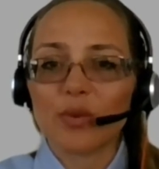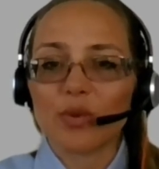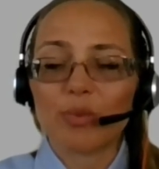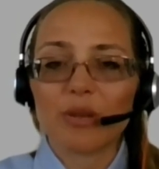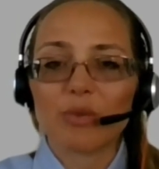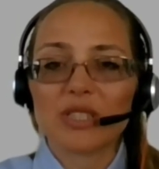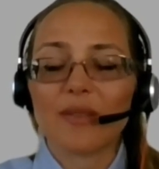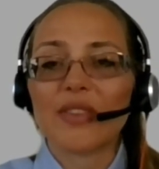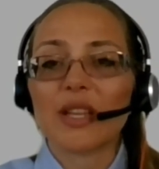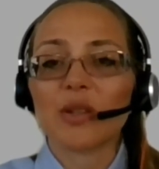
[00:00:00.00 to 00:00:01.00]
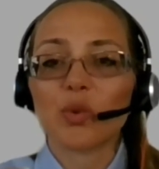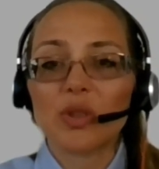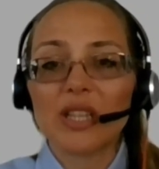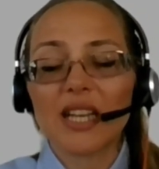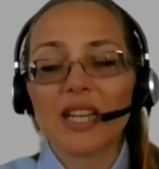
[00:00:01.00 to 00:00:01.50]
They would bring me something
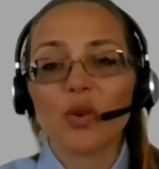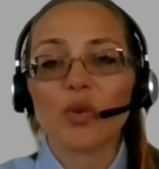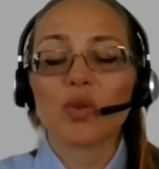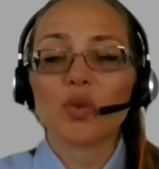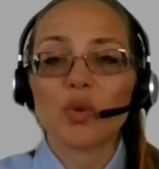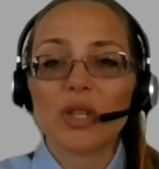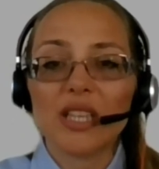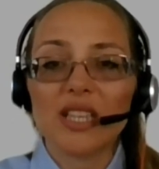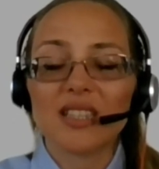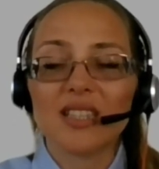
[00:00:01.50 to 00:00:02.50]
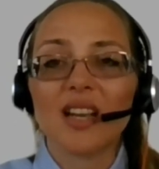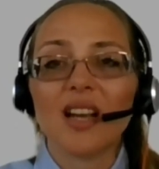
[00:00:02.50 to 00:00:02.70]
to drink or to eat.